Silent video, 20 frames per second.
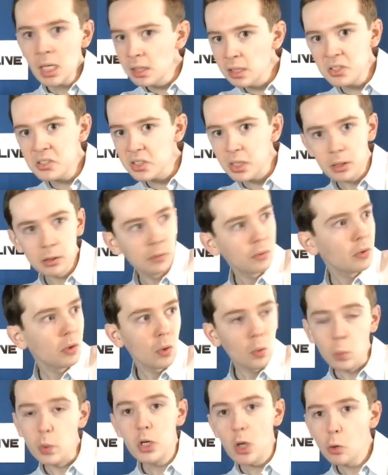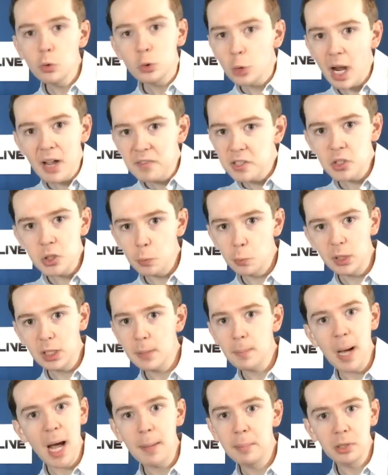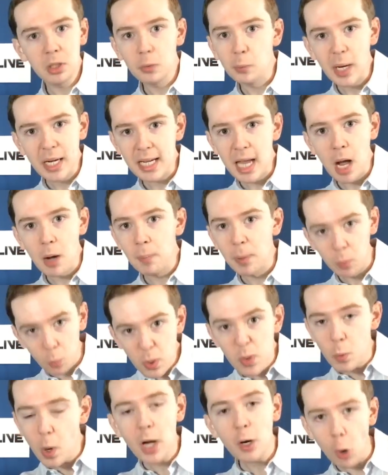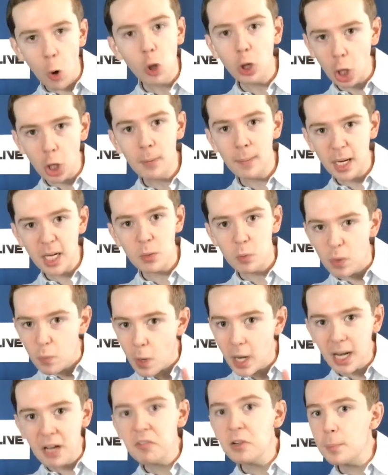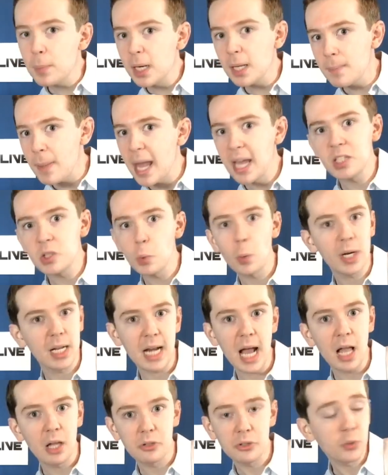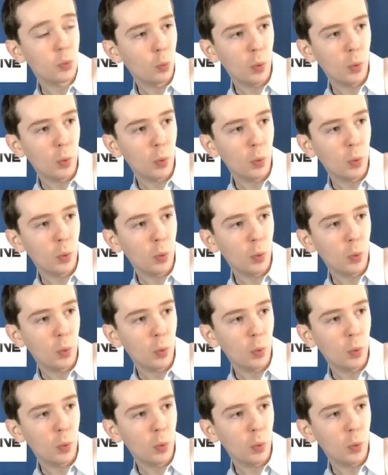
listen, we know drive-ins are really popular right now, but we want all our money. We want everybody paying $20.